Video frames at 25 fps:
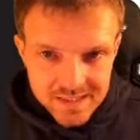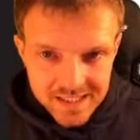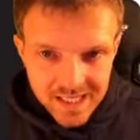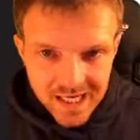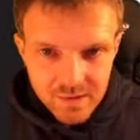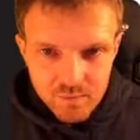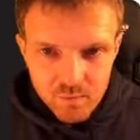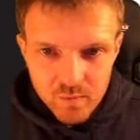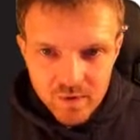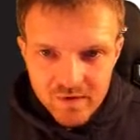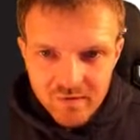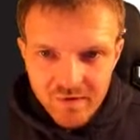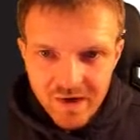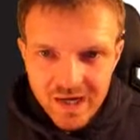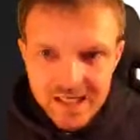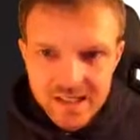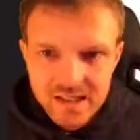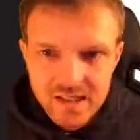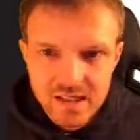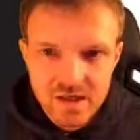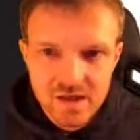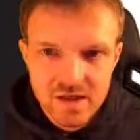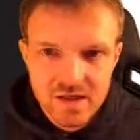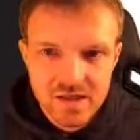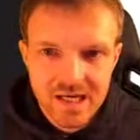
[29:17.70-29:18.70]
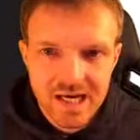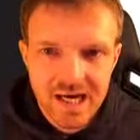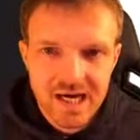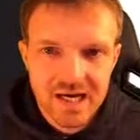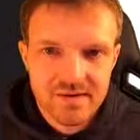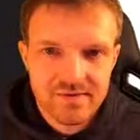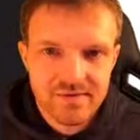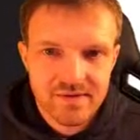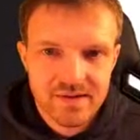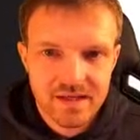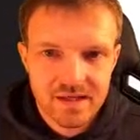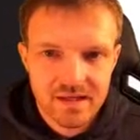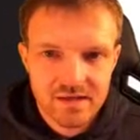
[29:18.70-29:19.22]
and we've had a look
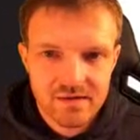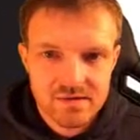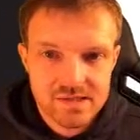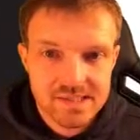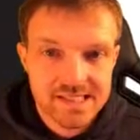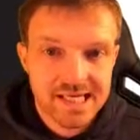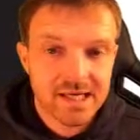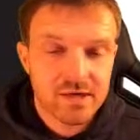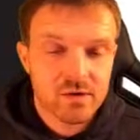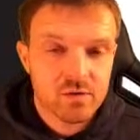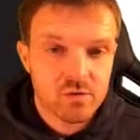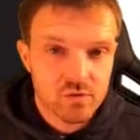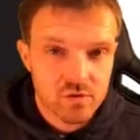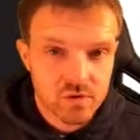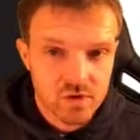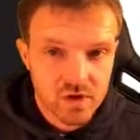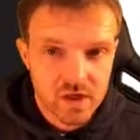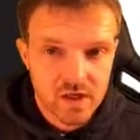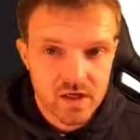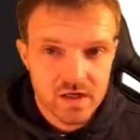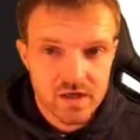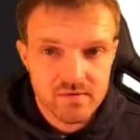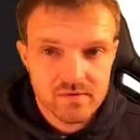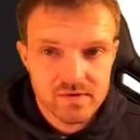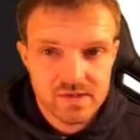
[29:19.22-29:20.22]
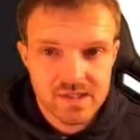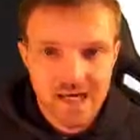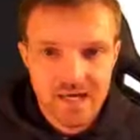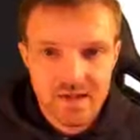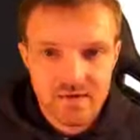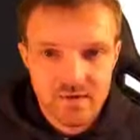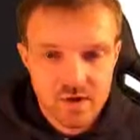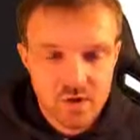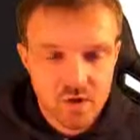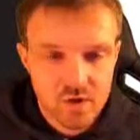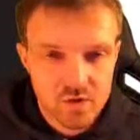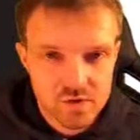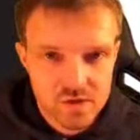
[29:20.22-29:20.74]
at the sacral nerves and
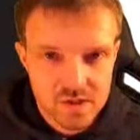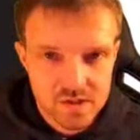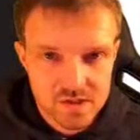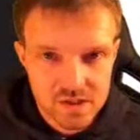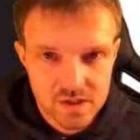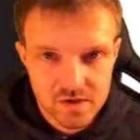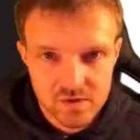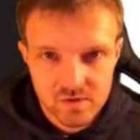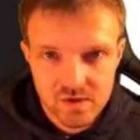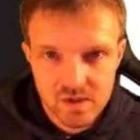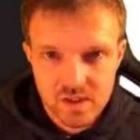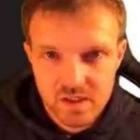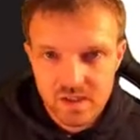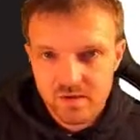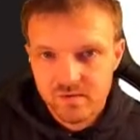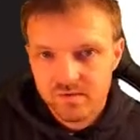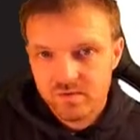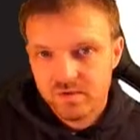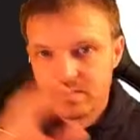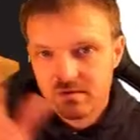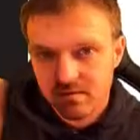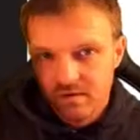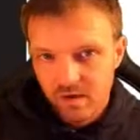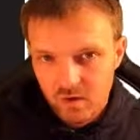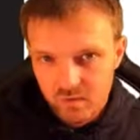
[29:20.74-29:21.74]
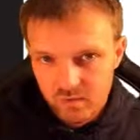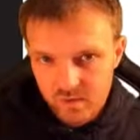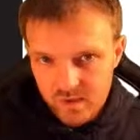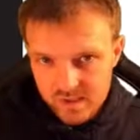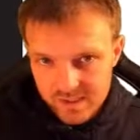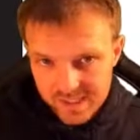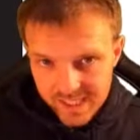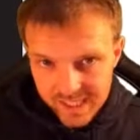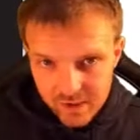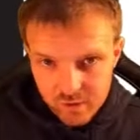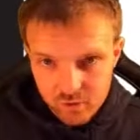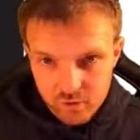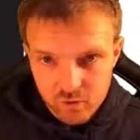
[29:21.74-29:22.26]
the coccygeal nerves on the
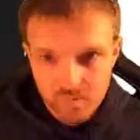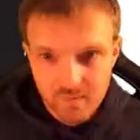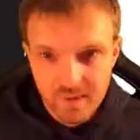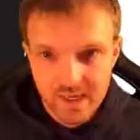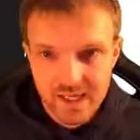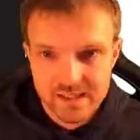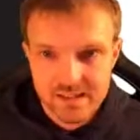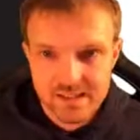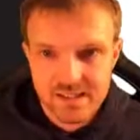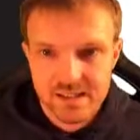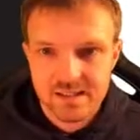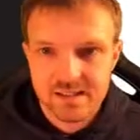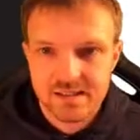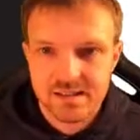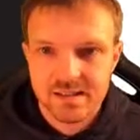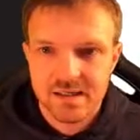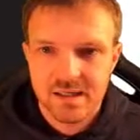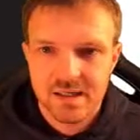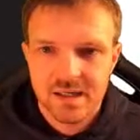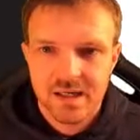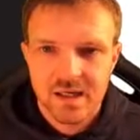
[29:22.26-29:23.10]
sacral plexus.